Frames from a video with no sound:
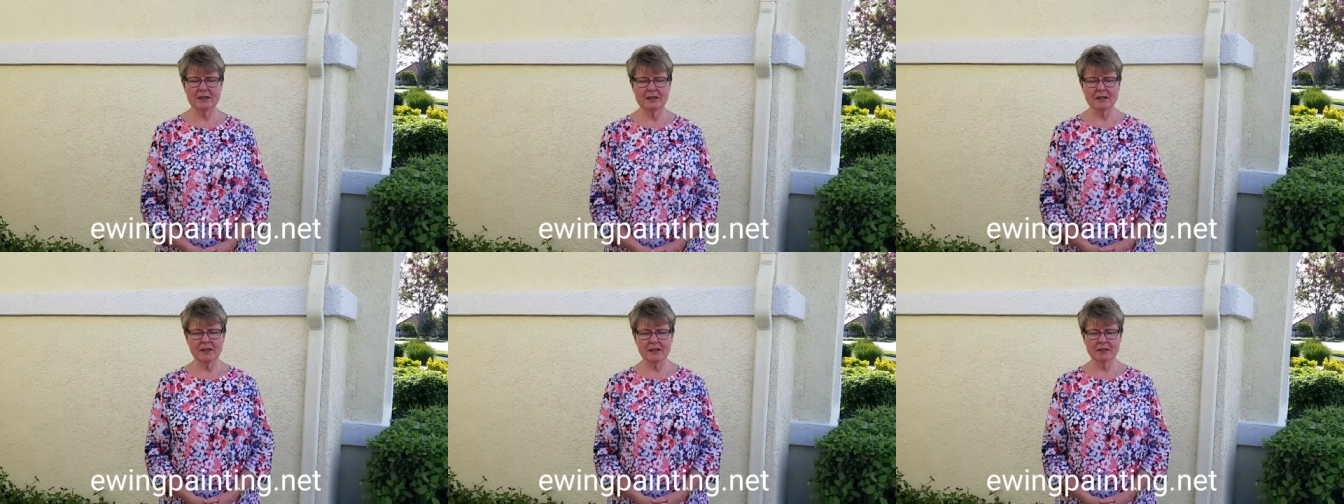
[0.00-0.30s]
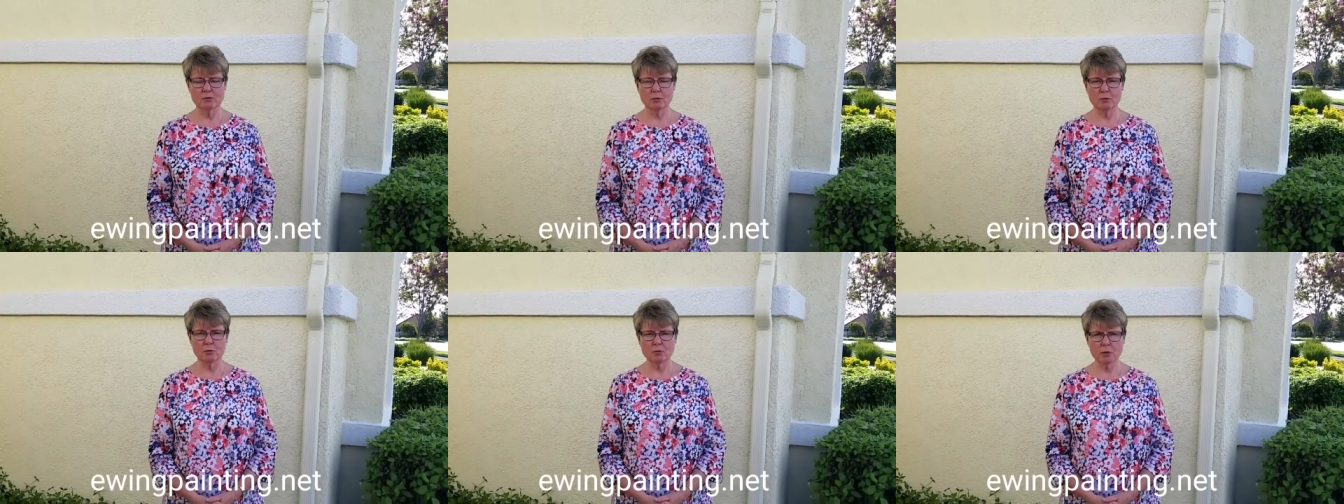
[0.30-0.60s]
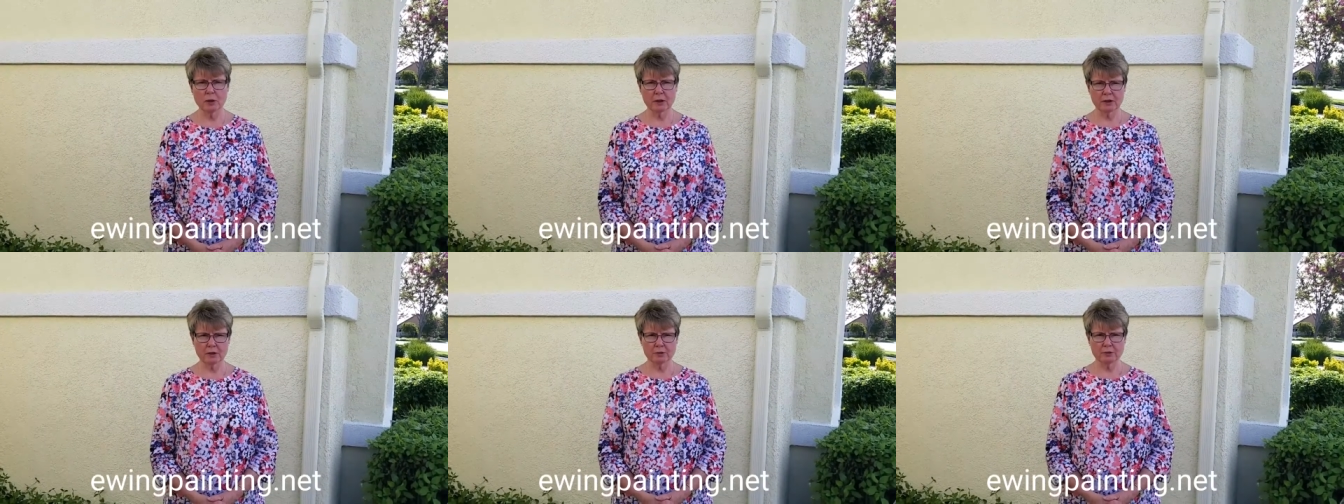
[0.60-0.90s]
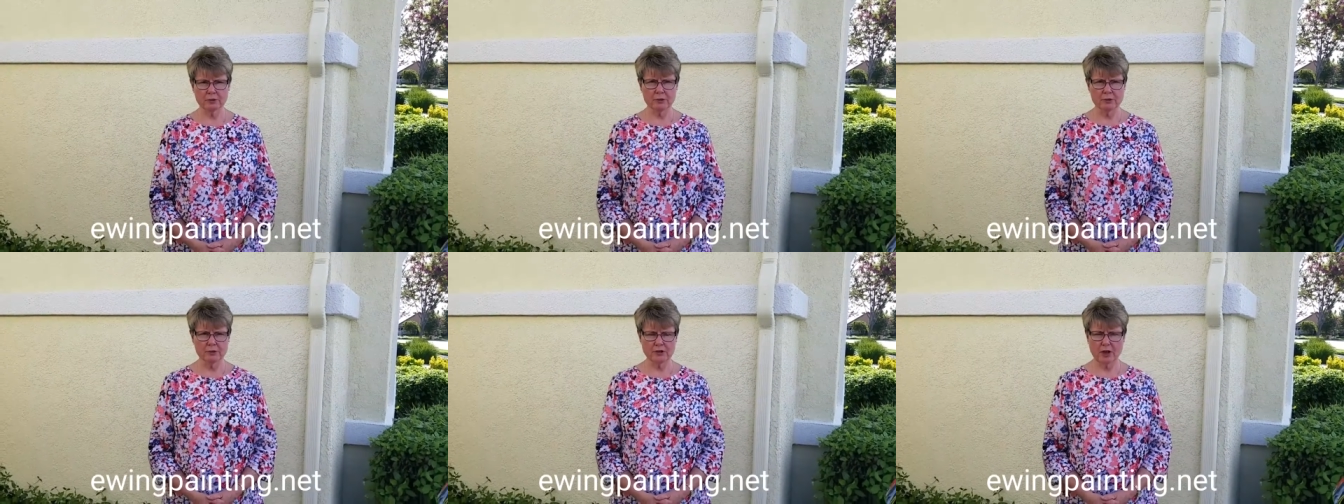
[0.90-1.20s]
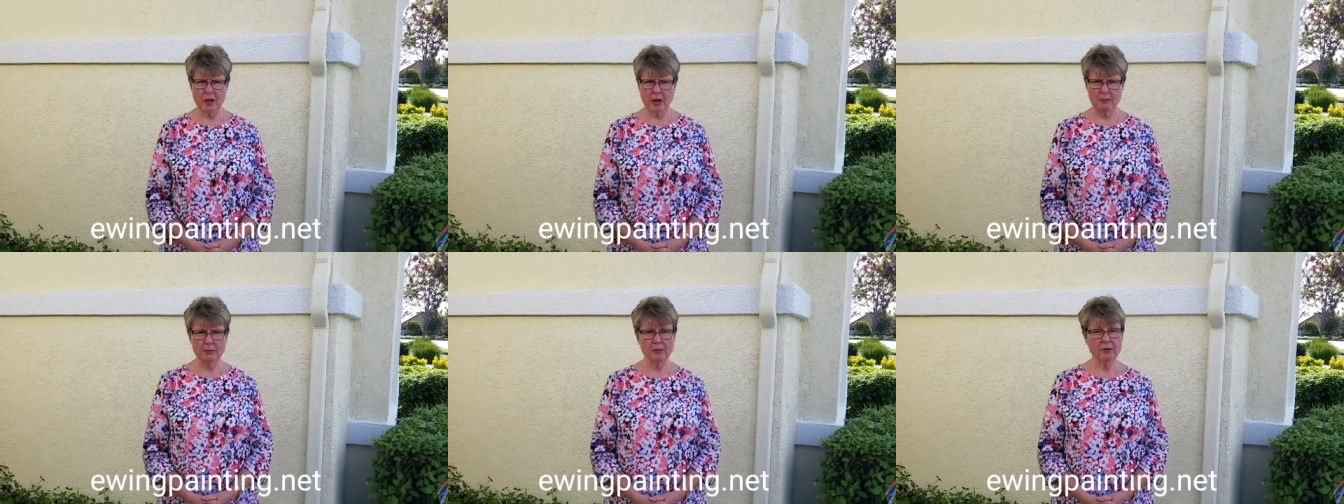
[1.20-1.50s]
did wonderful
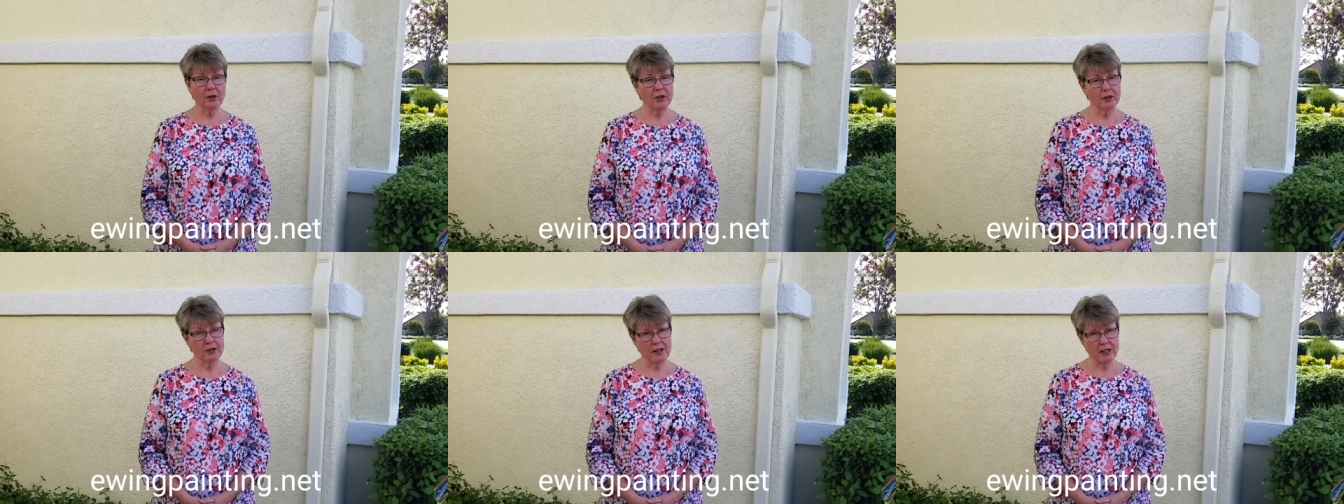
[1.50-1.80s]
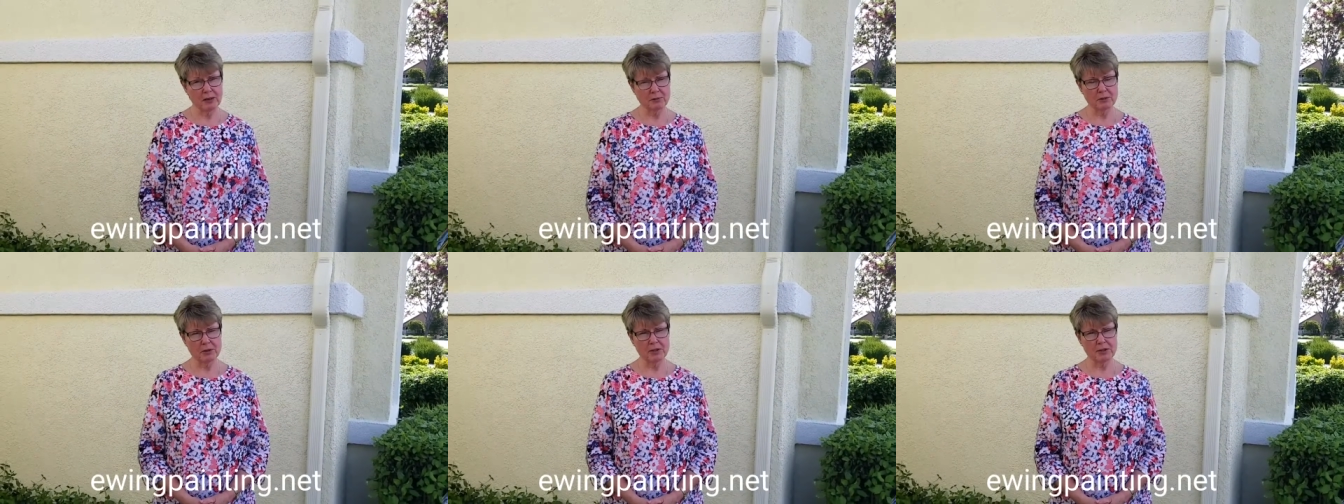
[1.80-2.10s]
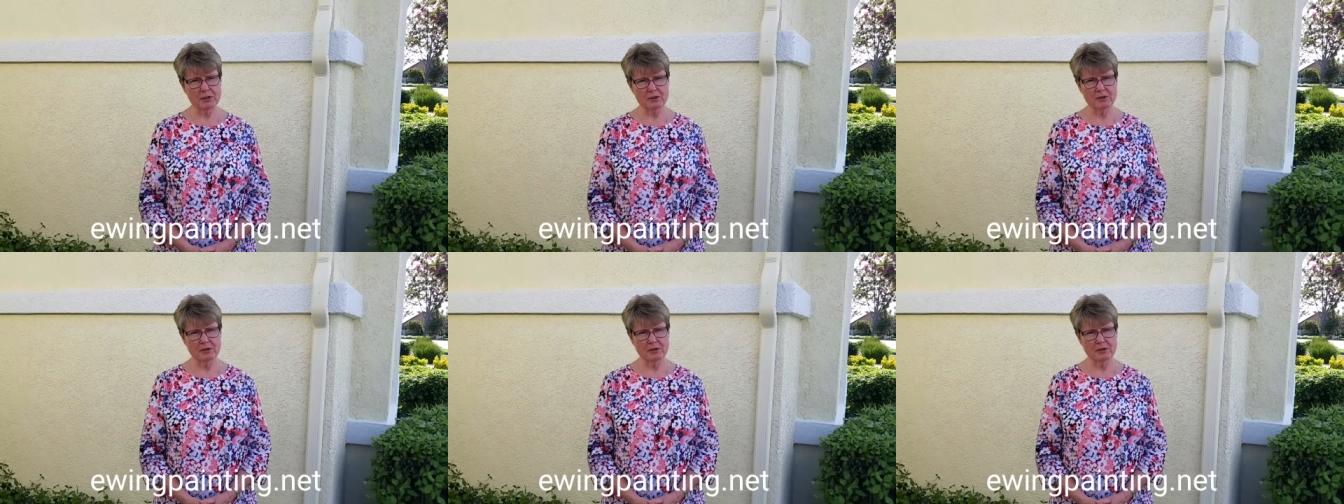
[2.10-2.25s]
job for our neighbors